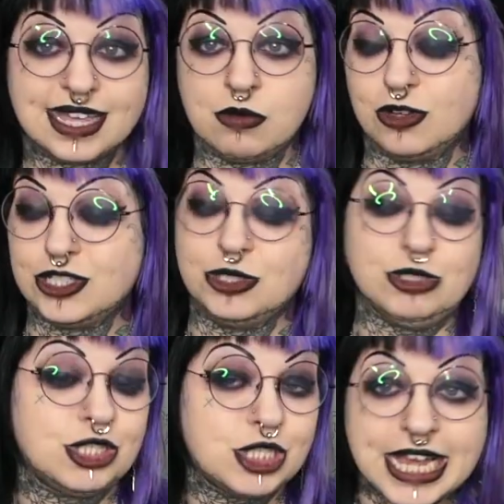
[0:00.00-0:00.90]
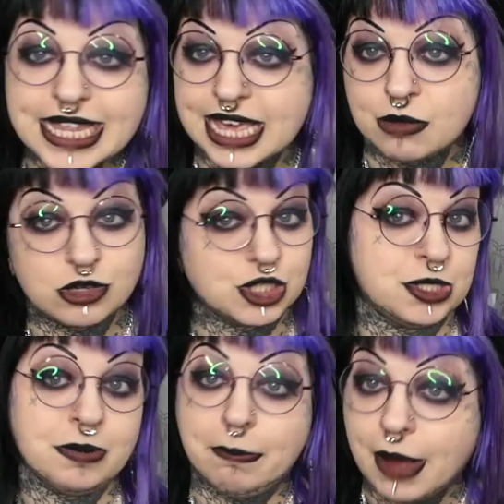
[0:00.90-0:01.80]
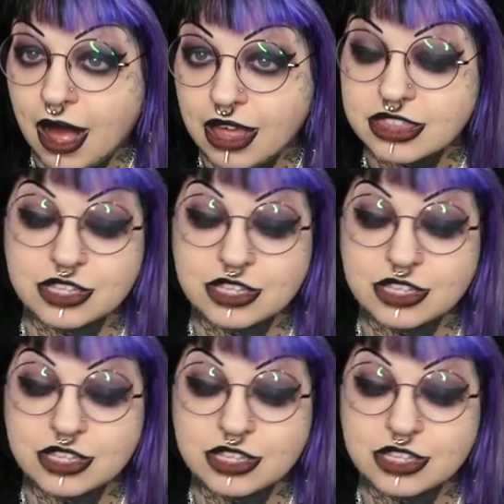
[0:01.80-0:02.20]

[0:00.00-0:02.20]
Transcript: they watch you shit, they watch you bath.